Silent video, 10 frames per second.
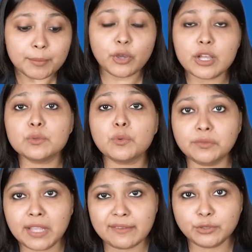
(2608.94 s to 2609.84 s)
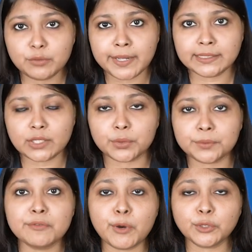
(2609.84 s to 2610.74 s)
because what we have to find out
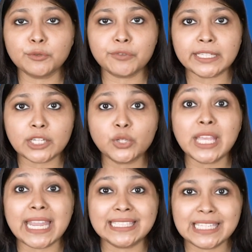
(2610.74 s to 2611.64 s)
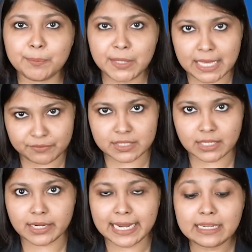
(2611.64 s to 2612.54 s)
we want to find out
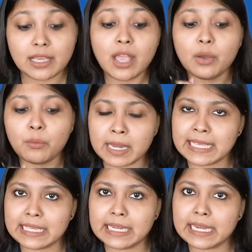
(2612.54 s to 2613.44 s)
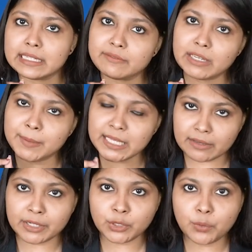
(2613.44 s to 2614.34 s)
ndpfc right one aggregate will be
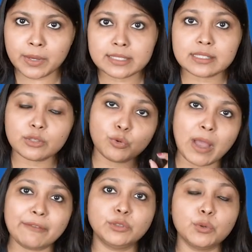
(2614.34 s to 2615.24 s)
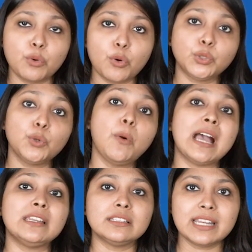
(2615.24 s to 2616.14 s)
given to us you have to go to
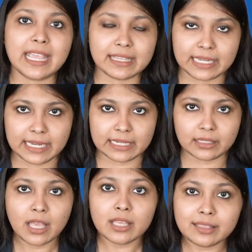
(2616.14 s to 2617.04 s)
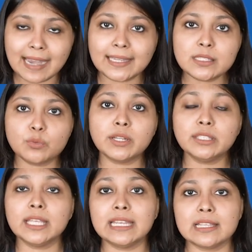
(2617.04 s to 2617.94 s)
another aggregate that is
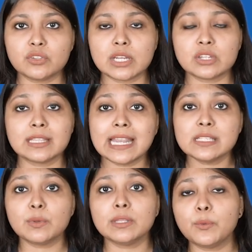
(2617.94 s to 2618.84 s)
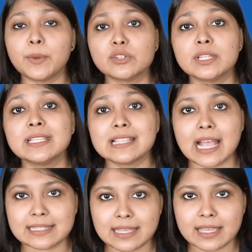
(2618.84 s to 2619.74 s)
what the illustration that is what the question is
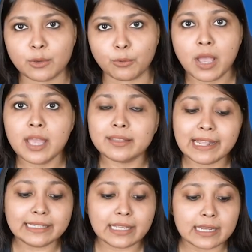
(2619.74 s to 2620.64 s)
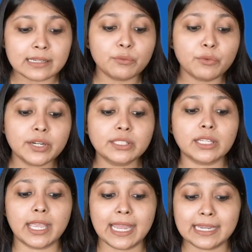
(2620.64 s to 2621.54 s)
asking you that convert
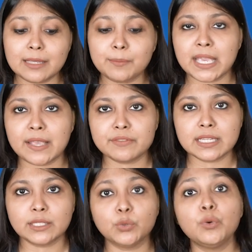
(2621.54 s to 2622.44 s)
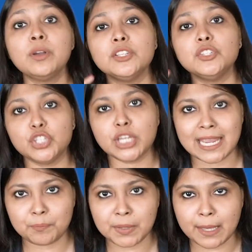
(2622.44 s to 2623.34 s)
ndpfc to
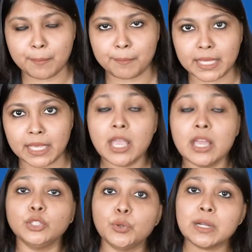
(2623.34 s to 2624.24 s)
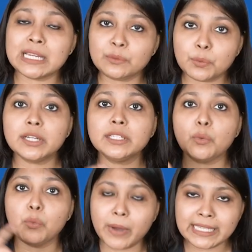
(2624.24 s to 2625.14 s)
GNPFB. To convert
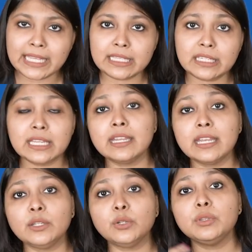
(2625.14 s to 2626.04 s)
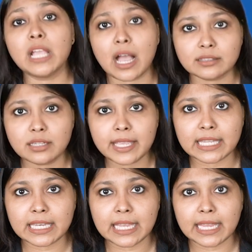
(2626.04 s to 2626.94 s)
one aggregate into the other
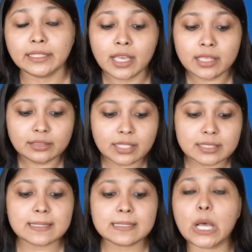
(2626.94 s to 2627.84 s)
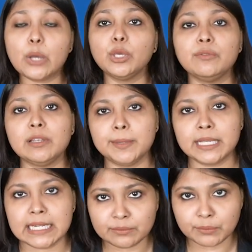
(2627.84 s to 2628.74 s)
aggregate, this is how you will be
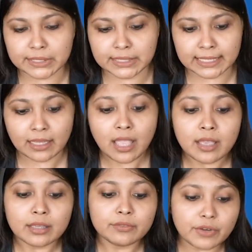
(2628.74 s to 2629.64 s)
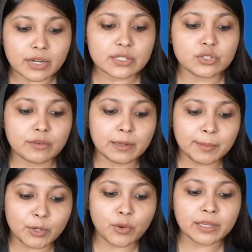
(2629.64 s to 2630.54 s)
converting. First, you will
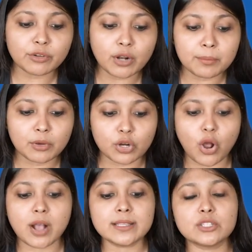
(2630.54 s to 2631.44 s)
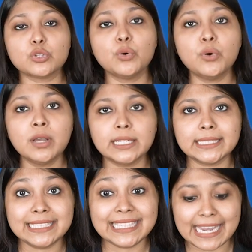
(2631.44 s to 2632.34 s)
be going from gross to
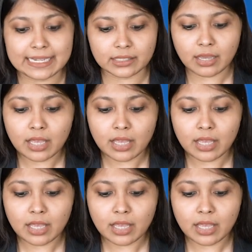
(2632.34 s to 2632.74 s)
net.